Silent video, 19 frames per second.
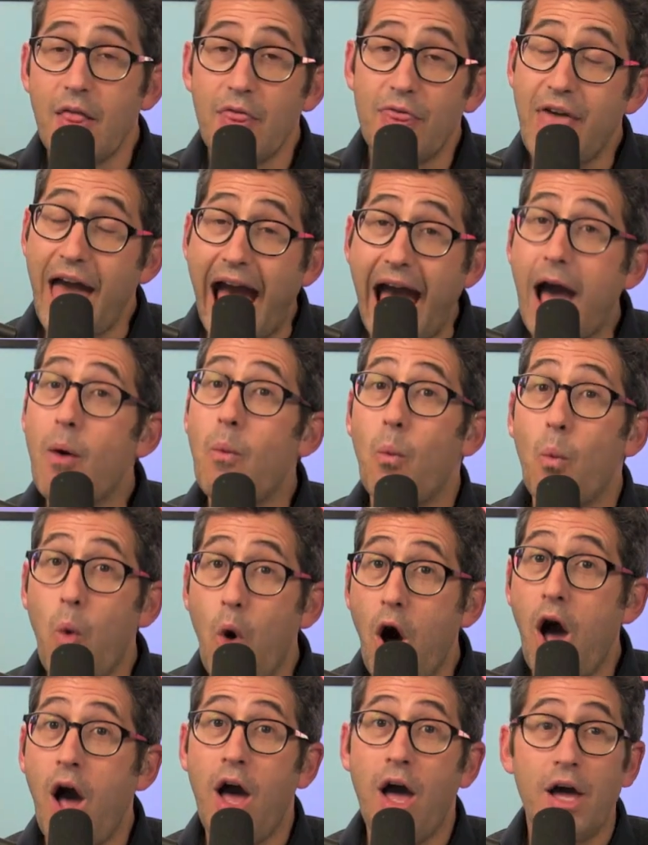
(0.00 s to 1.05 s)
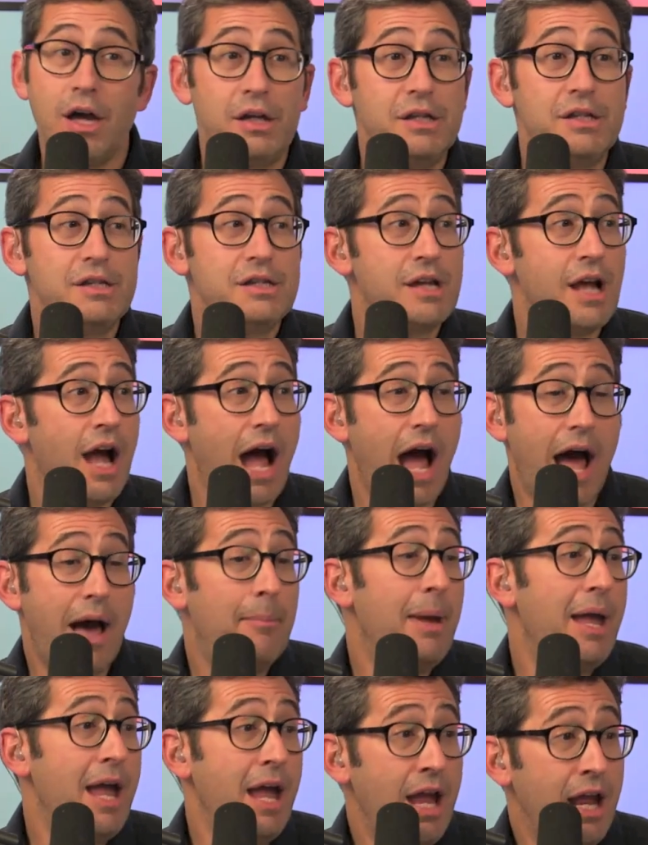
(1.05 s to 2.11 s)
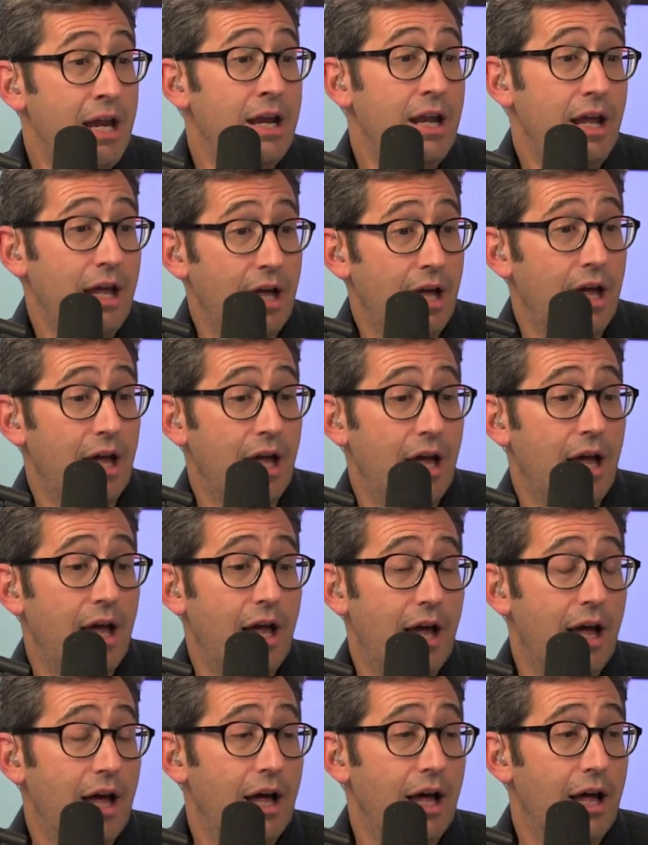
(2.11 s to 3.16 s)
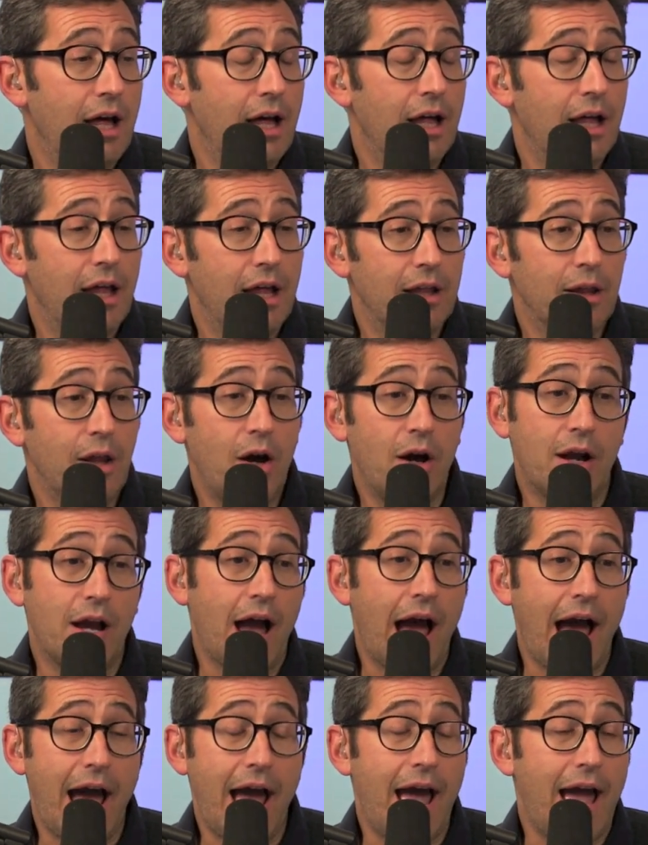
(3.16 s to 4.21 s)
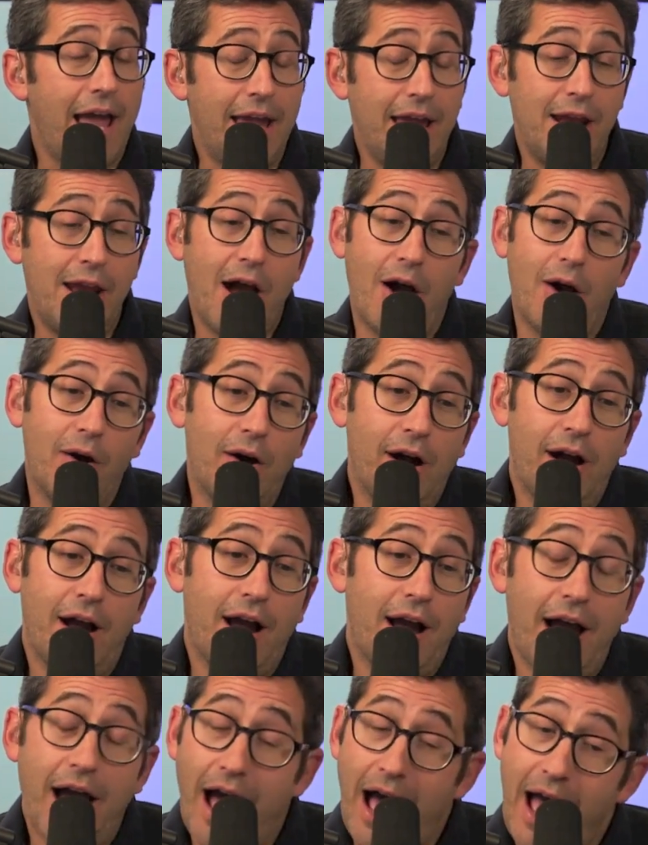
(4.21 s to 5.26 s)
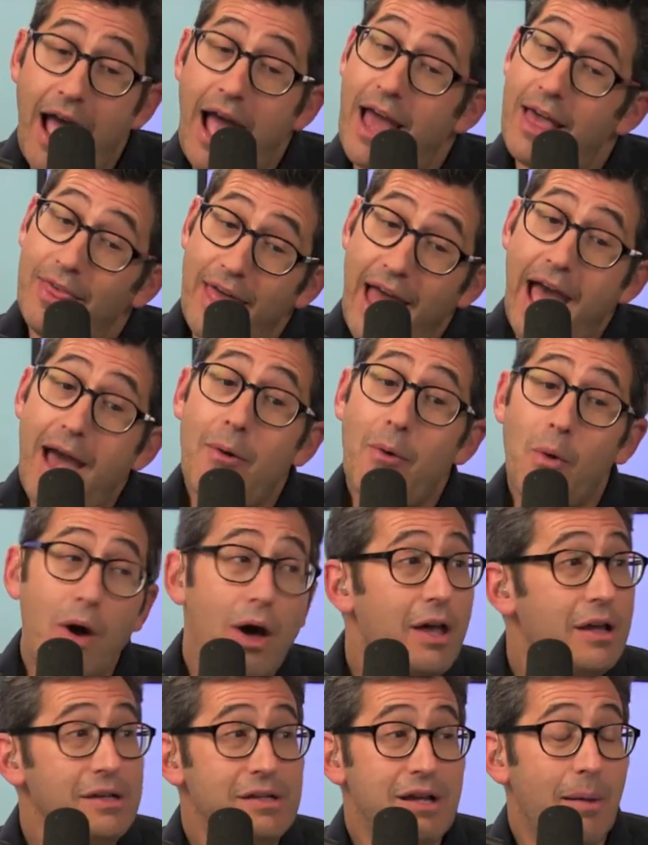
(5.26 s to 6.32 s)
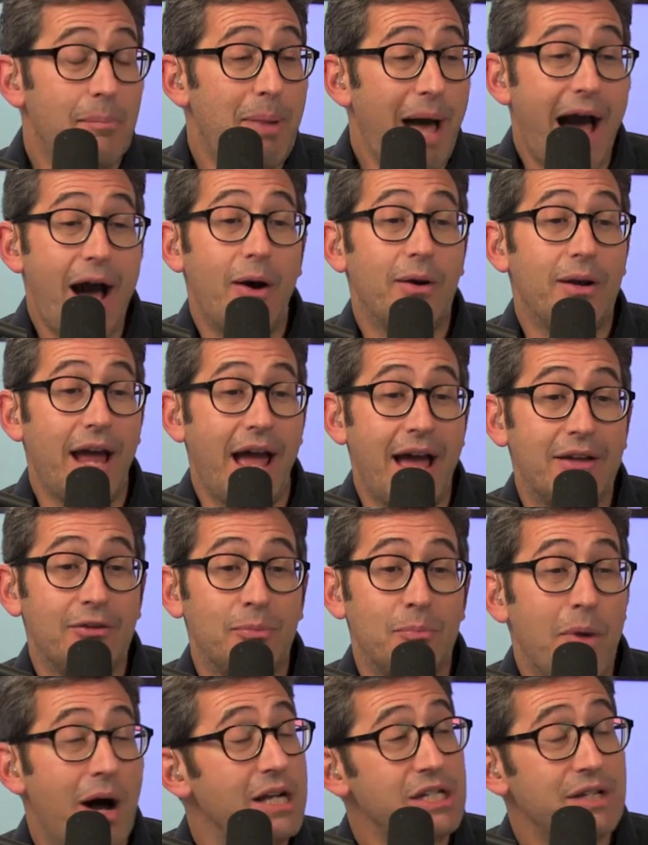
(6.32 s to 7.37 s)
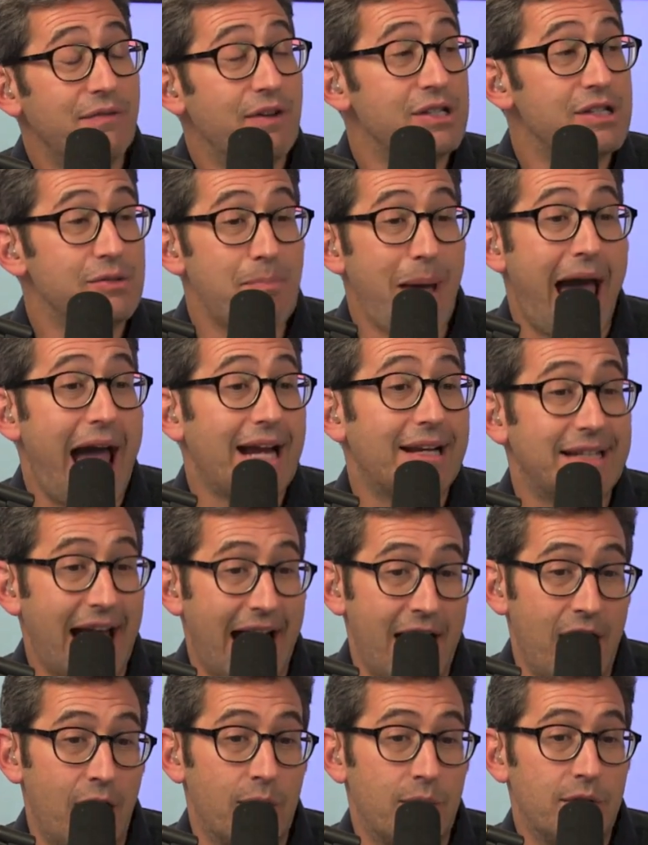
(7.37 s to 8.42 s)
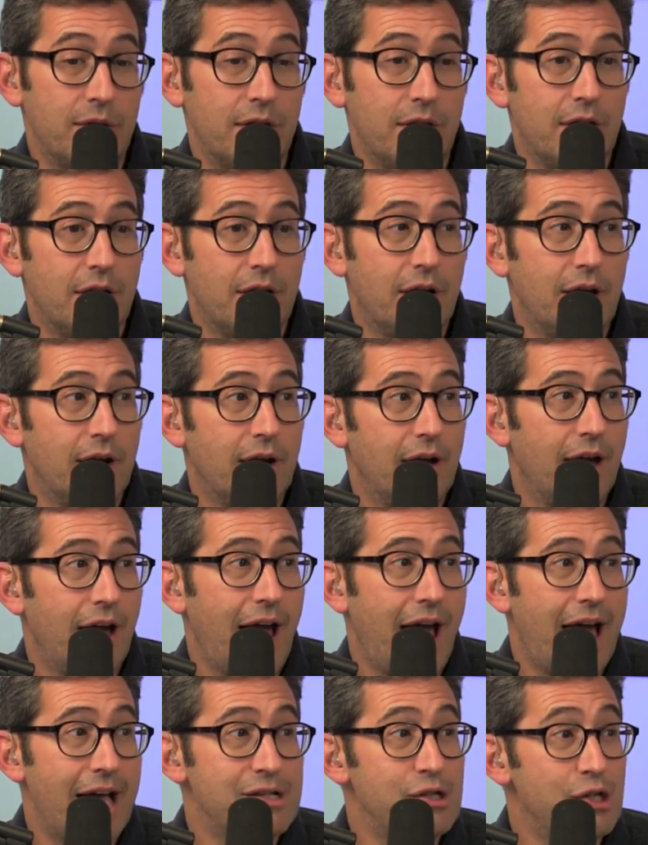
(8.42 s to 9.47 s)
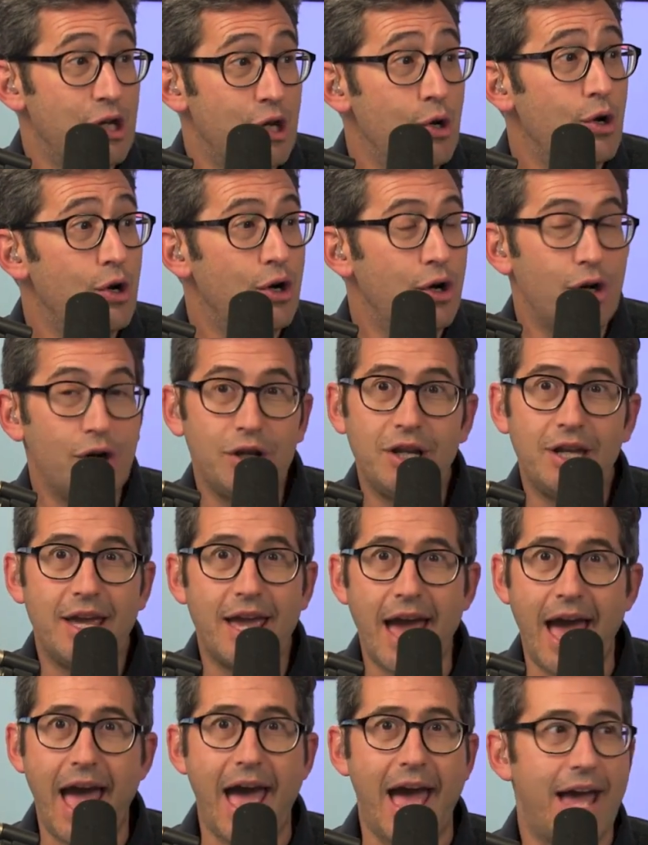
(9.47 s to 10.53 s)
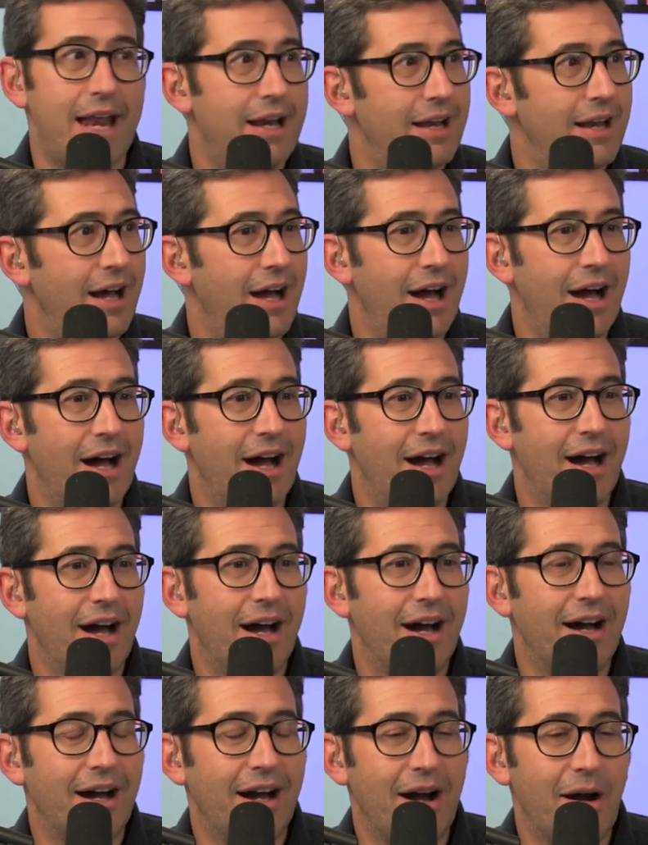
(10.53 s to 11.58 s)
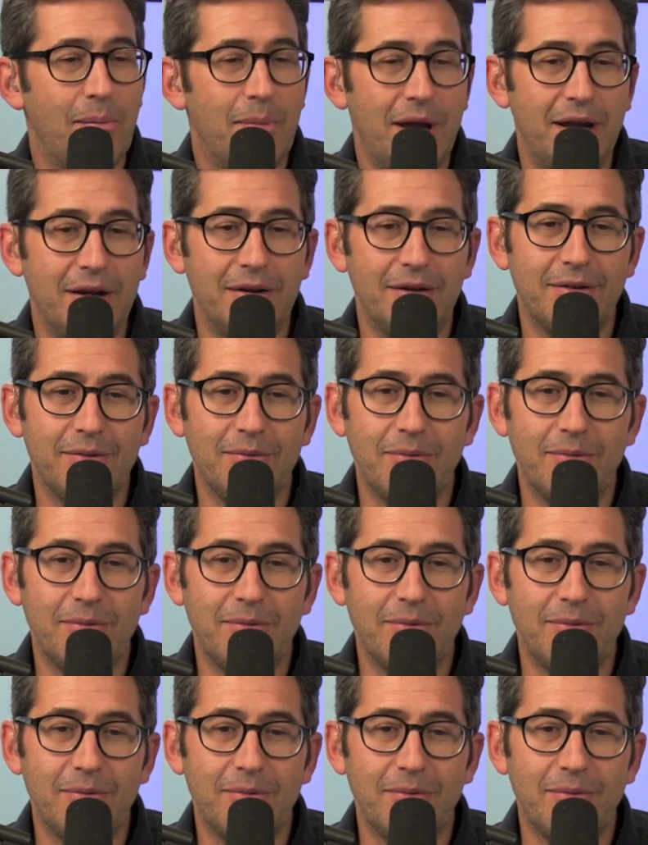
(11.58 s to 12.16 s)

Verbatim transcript: That uh, was, I mean, look, I, you know, I, that was about as much of a smackdown as you could get uh, I mean,